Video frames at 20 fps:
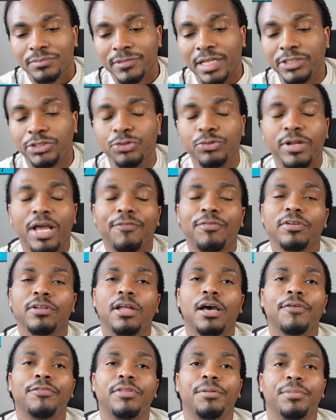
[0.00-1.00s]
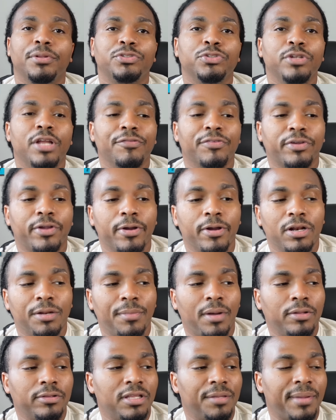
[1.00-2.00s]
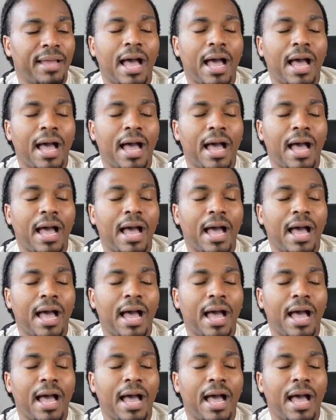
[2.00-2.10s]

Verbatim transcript: that you never loved them, that you never cared about them.